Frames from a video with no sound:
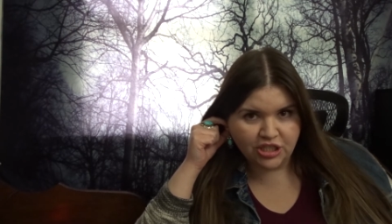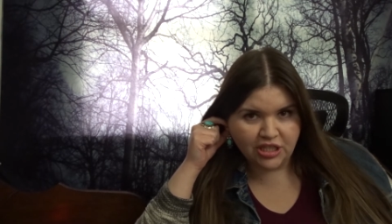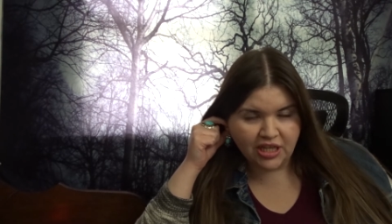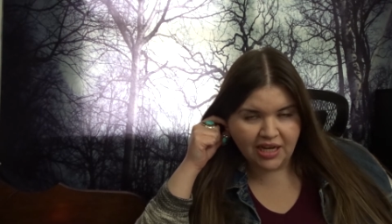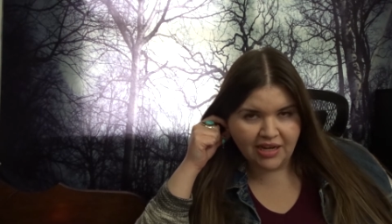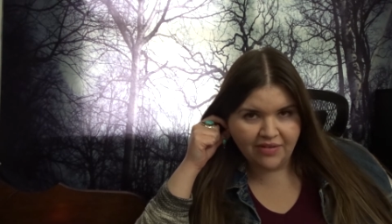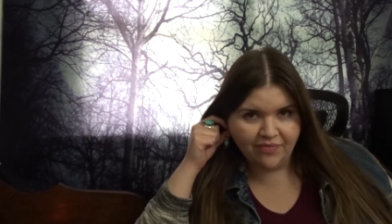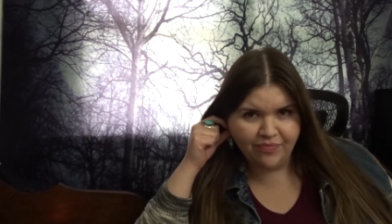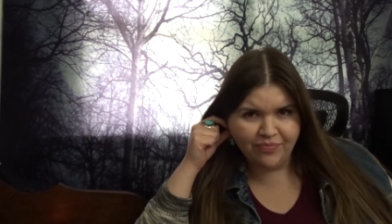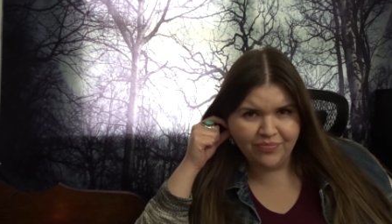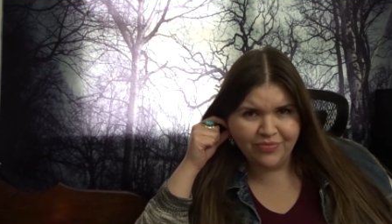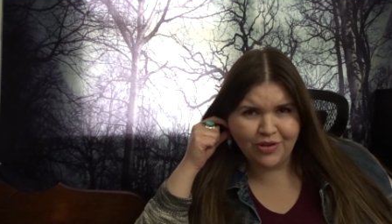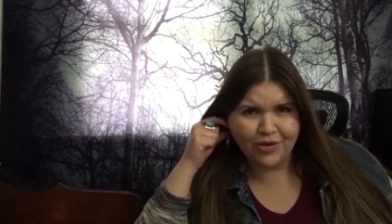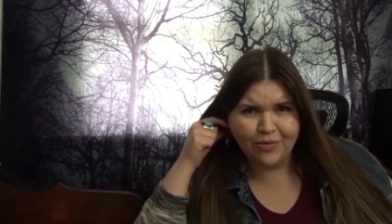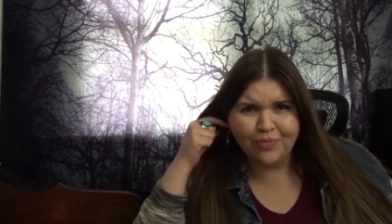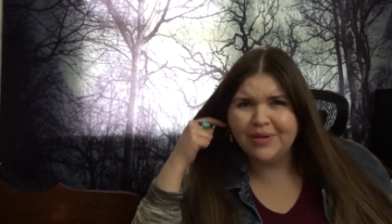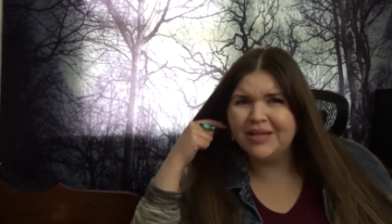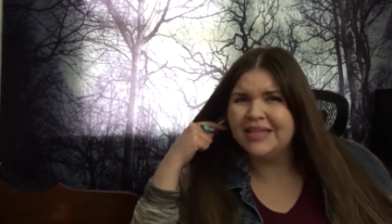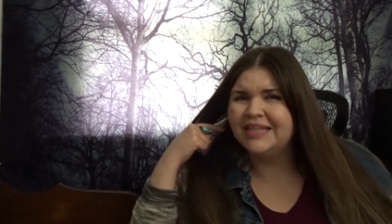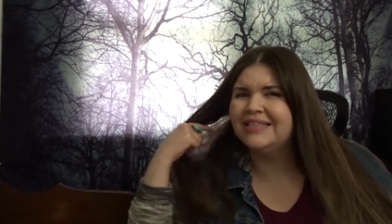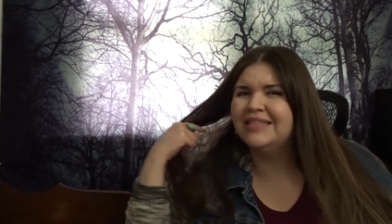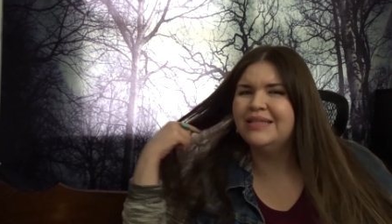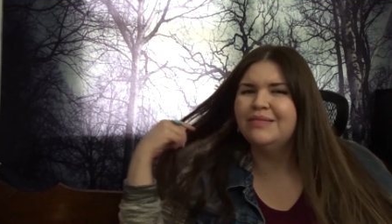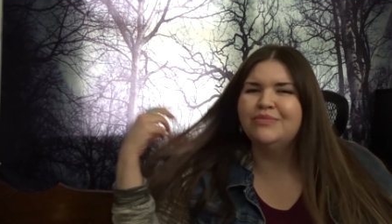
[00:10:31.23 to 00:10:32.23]
that
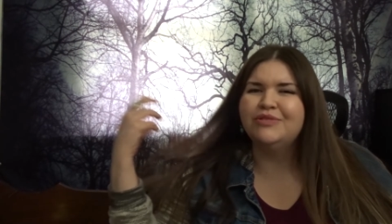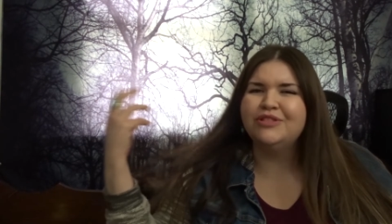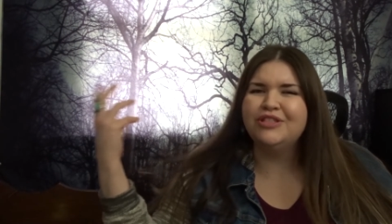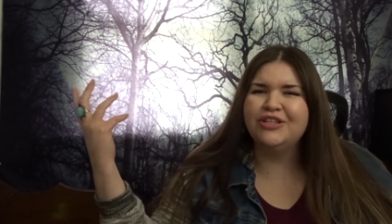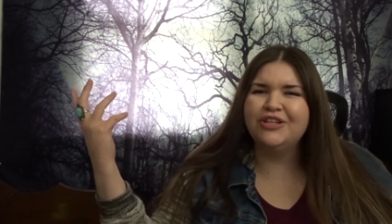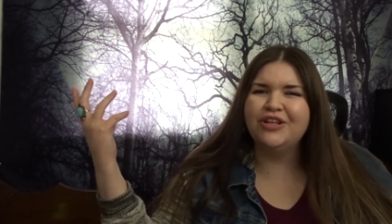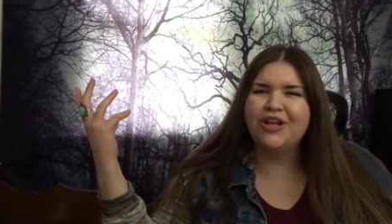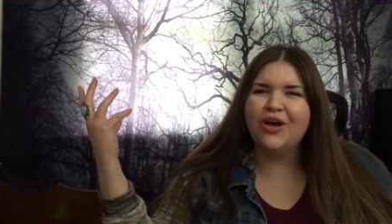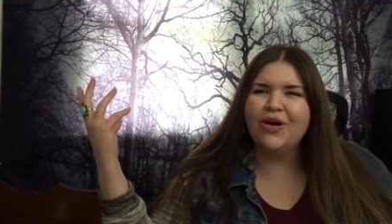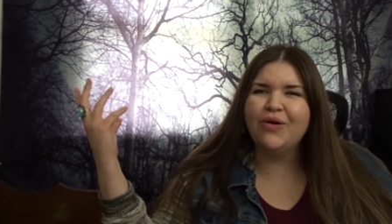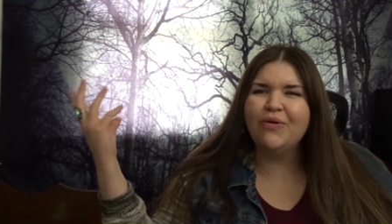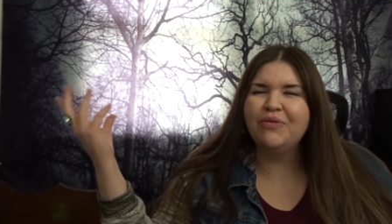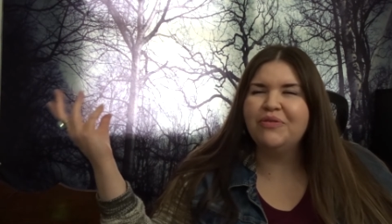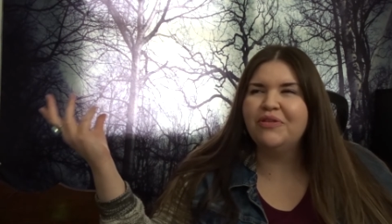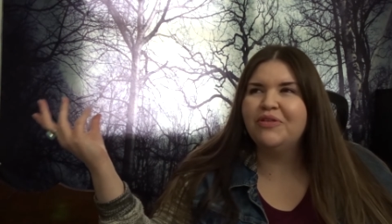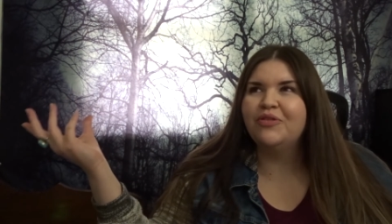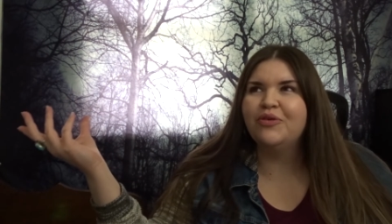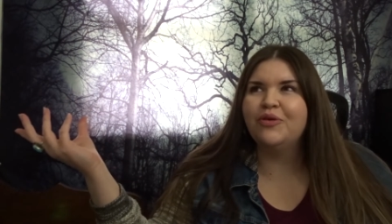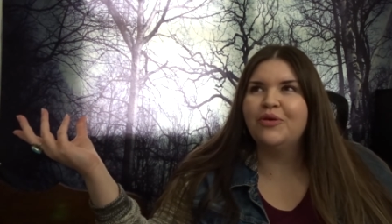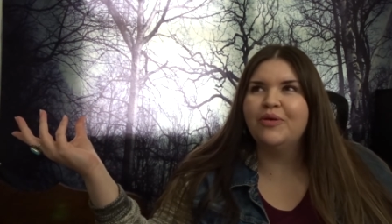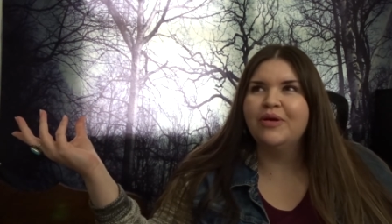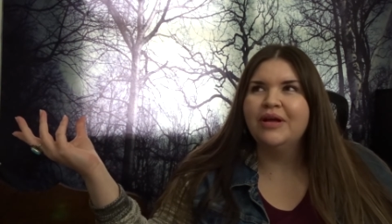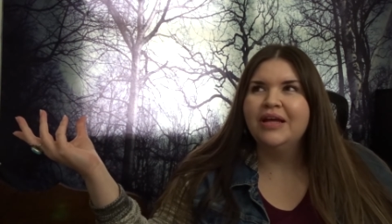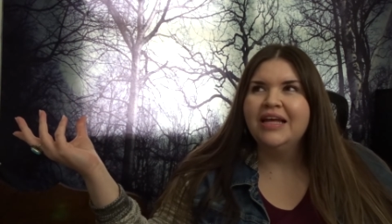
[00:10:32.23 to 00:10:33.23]
nobody seems to know and that
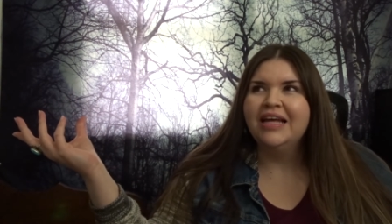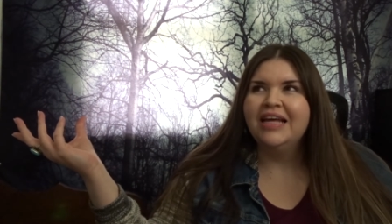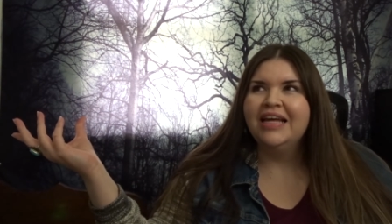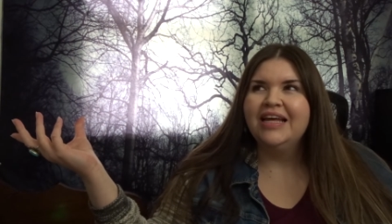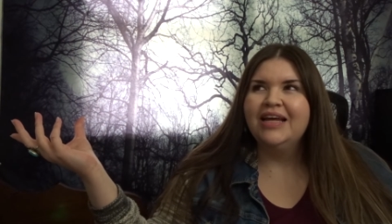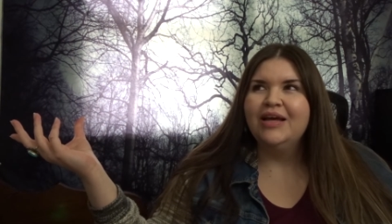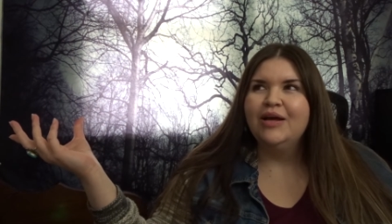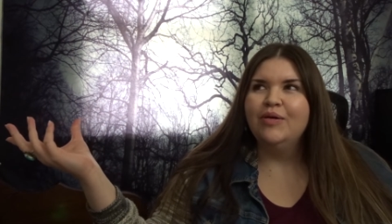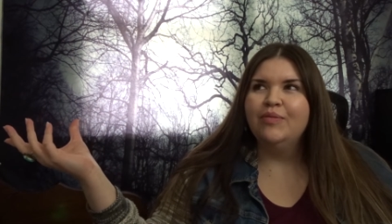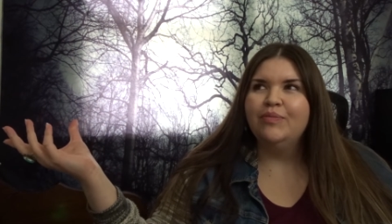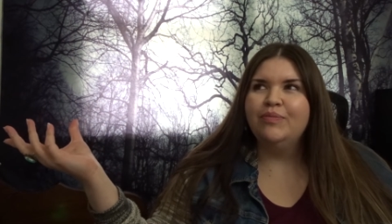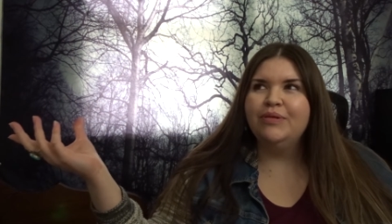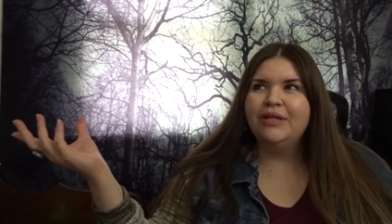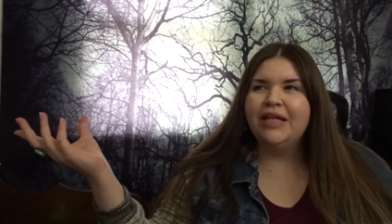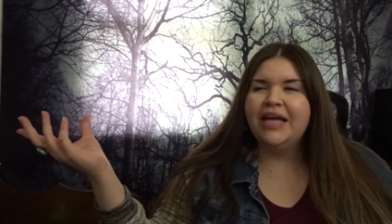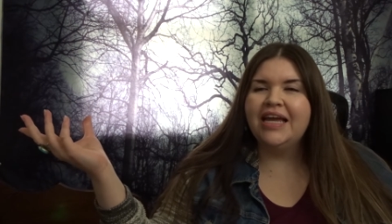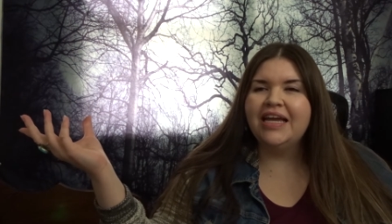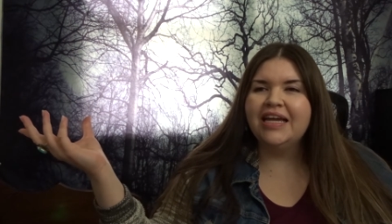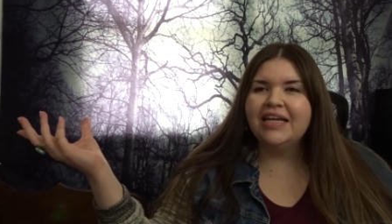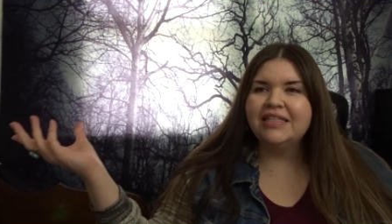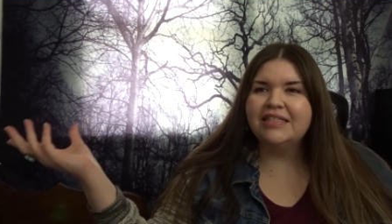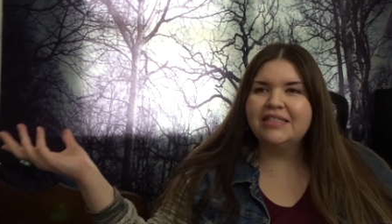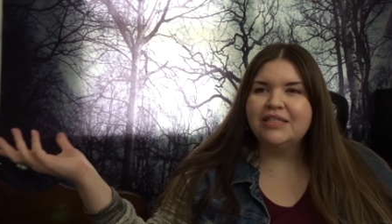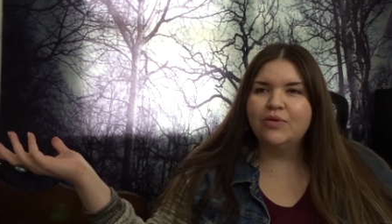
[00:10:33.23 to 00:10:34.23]
they're
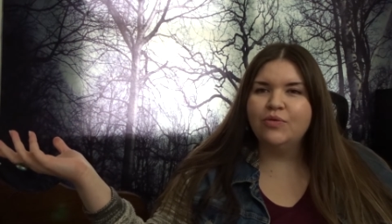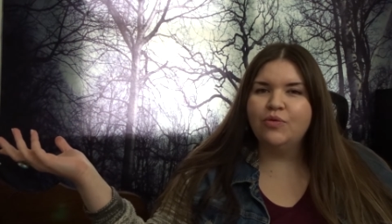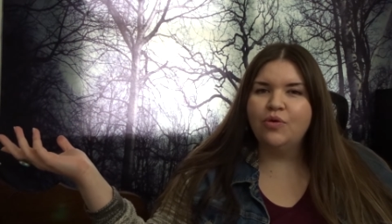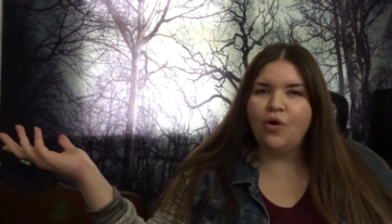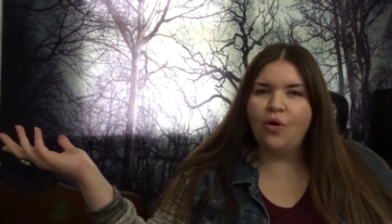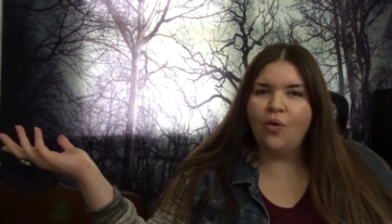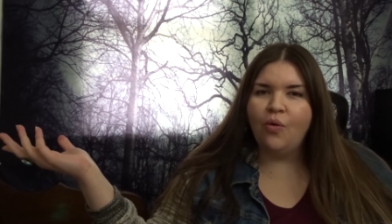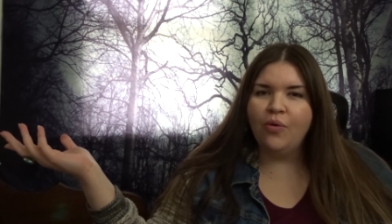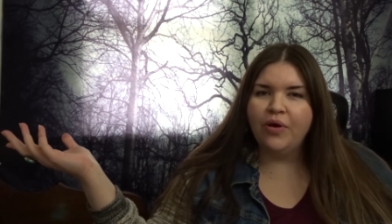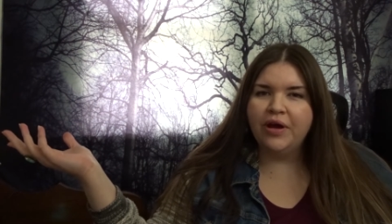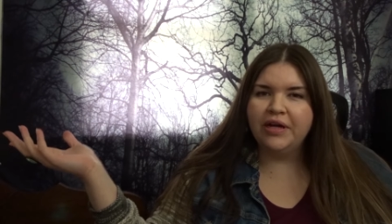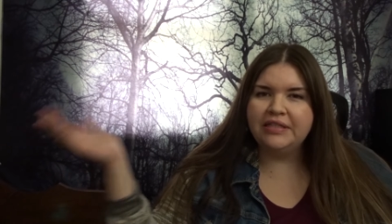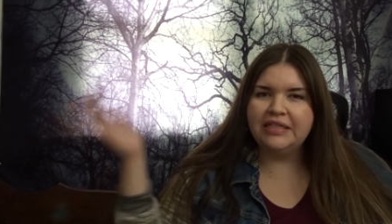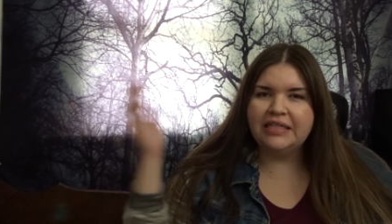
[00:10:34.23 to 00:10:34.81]
playing it so coy.